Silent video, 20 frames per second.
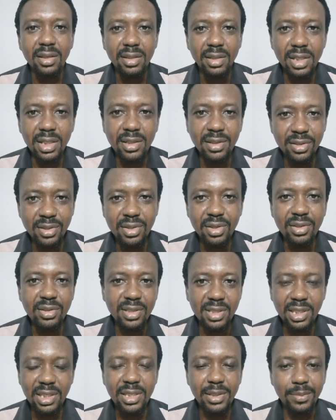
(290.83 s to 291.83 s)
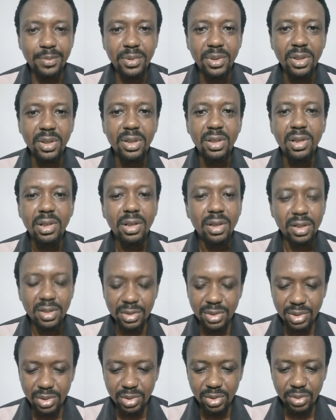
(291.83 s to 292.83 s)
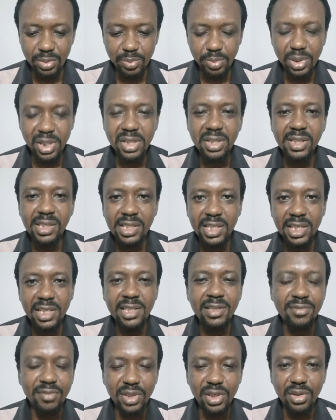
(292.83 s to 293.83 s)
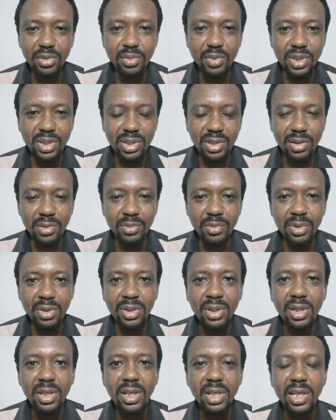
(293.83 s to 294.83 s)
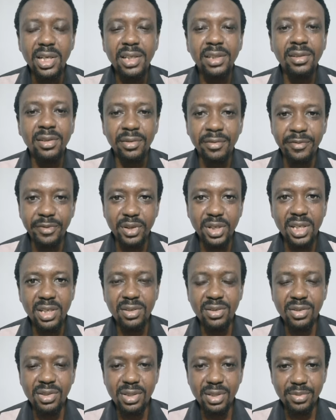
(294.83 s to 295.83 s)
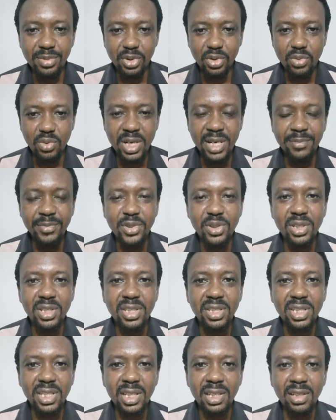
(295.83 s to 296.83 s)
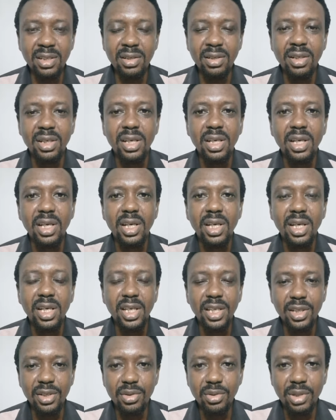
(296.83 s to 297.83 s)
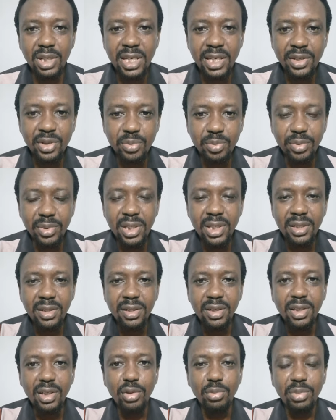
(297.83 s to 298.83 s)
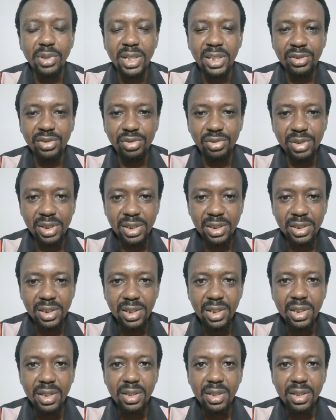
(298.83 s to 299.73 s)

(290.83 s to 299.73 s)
let us not sleep. Also, please share this video with someone. And don't forget to subscribe to this channel, eagleeyeopener Global Outreach.